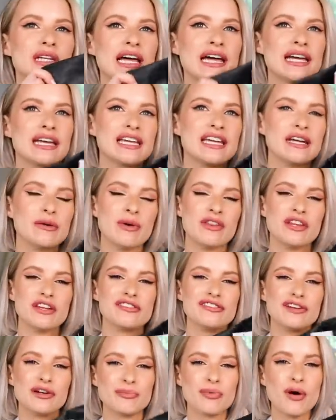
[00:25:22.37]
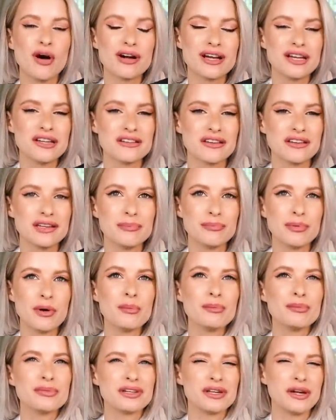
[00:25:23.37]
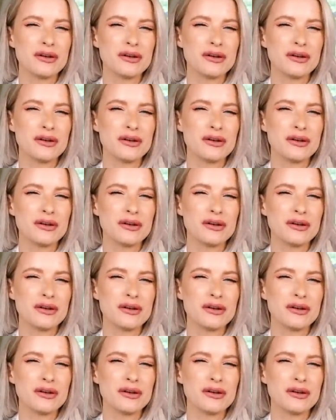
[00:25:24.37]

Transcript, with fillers: like it when there's no pockets on the bums.